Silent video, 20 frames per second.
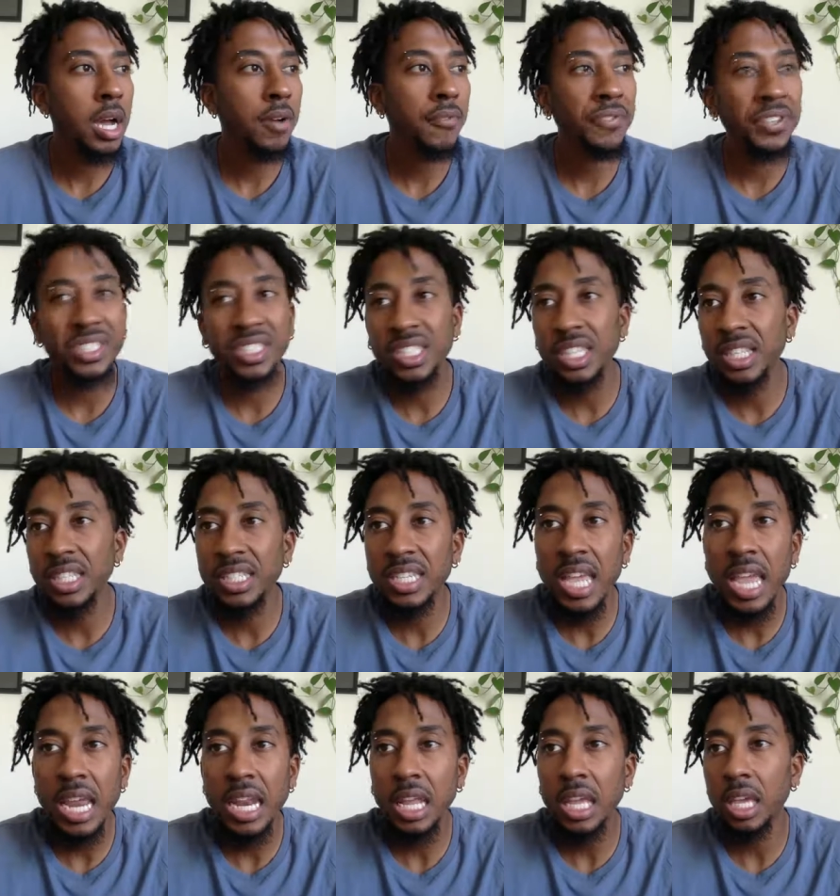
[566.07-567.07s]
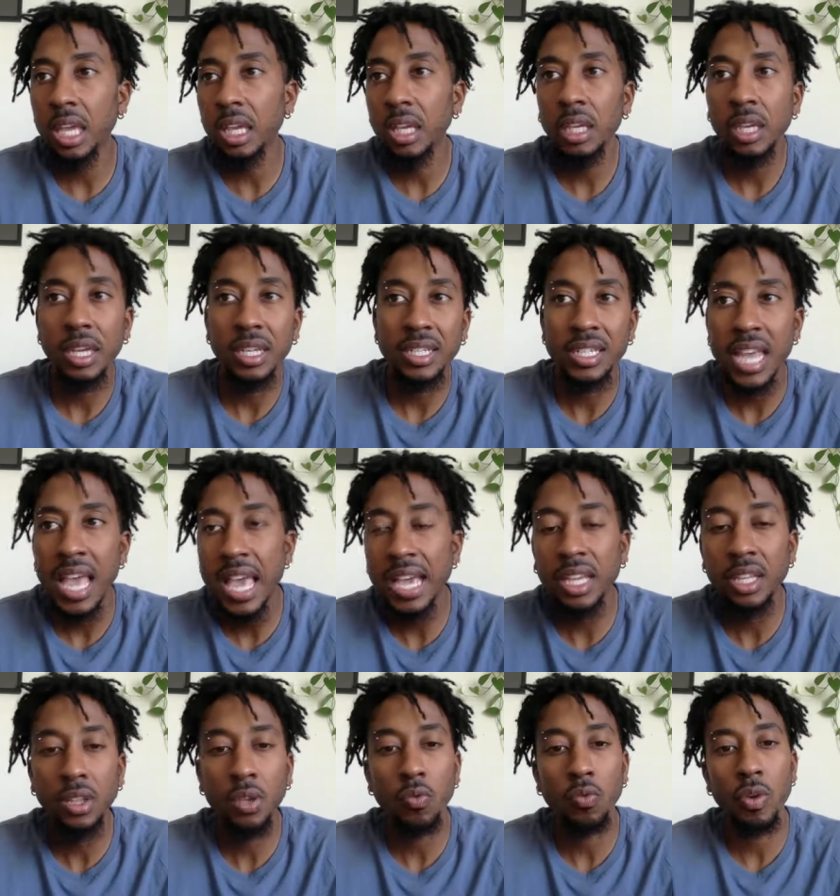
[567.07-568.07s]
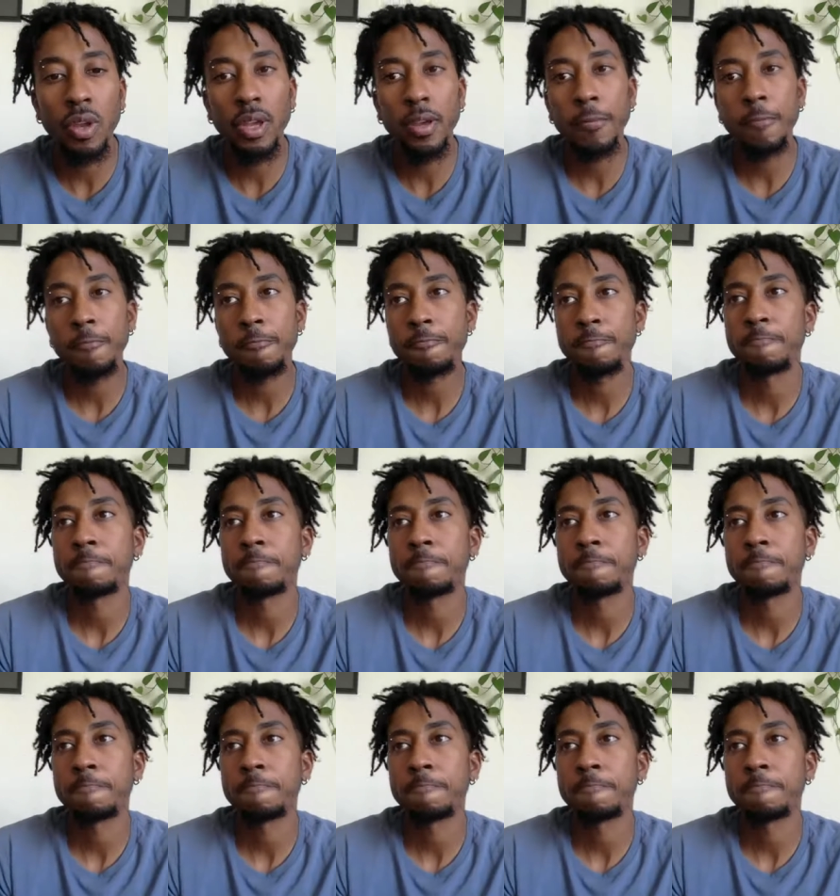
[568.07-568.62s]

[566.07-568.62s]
facilitating, attacking the rim,